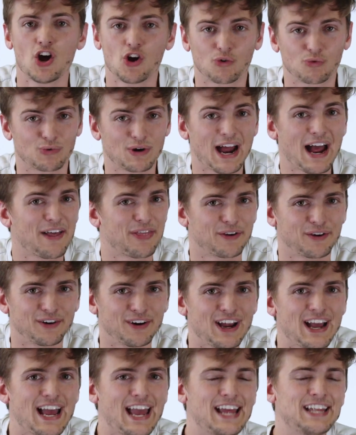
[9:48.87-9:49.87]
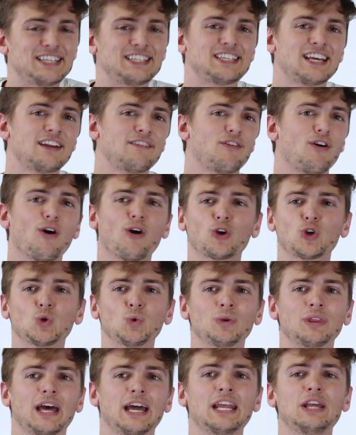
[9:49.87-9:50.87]
Rather, instead of
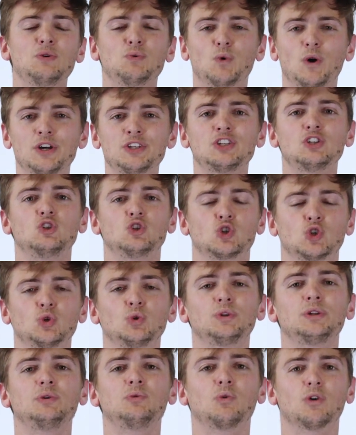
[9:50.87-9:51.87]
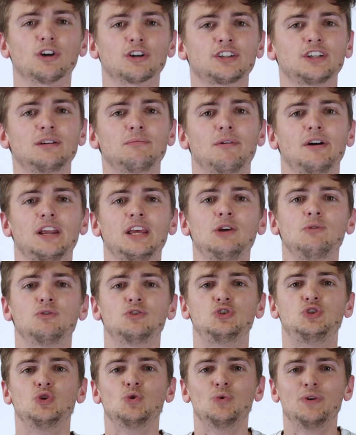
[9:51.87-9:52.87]
arguing that he wasn't truly working, but he
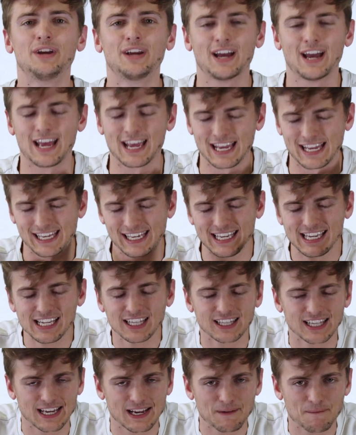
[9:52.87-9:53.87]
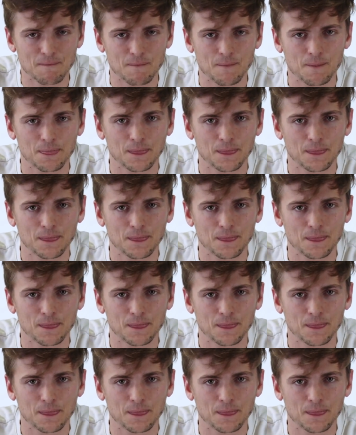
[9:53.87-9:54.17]
was doing a healing,